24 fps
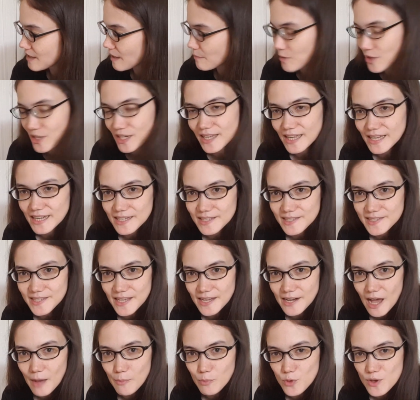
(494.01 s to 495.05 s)
I'm going to get it
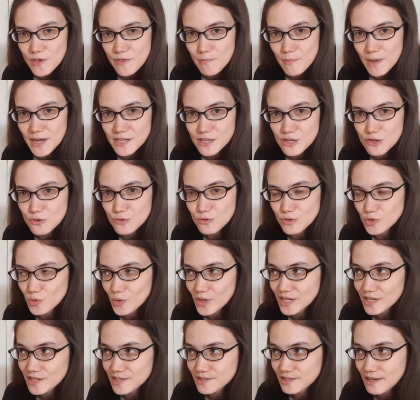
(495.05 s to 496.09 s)
set up with my new
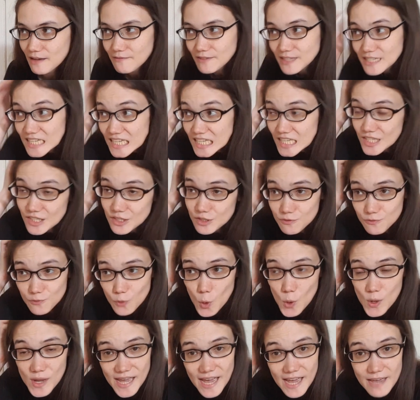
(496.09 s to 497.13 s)
27-inch
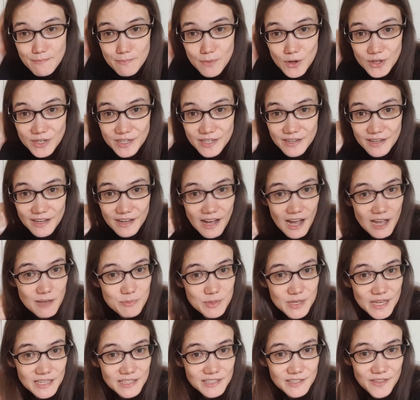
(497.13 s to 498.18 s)
4K monitor
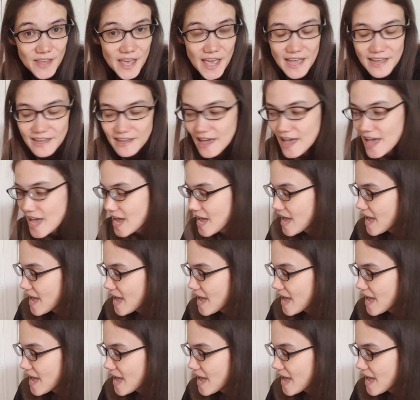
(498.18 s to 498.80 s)
IPS thing.